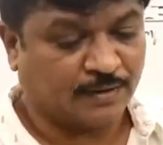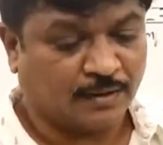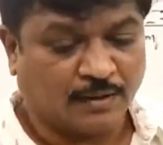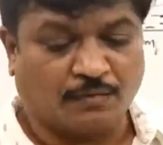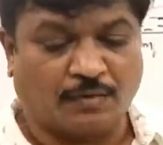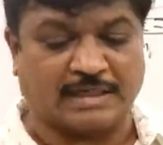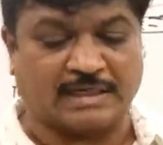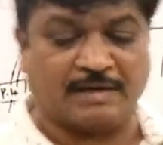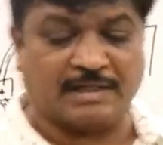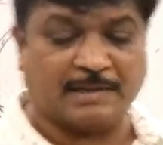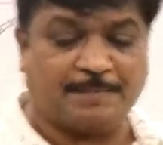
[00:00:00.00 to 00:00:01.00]
Whatever
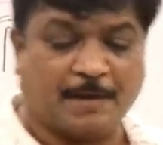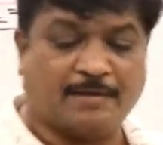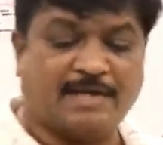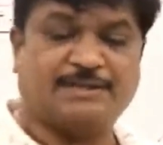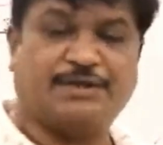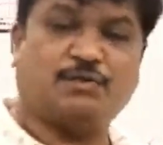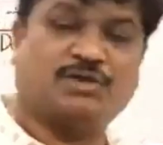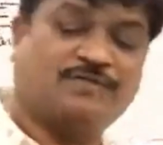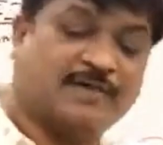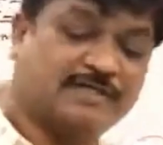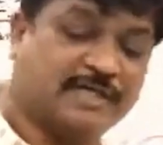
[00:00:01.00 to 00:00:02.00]
the power is used
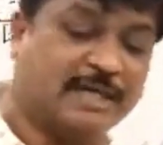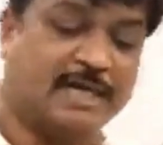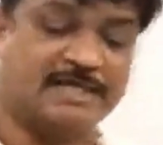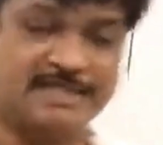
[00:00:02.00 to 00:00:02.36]
for generation,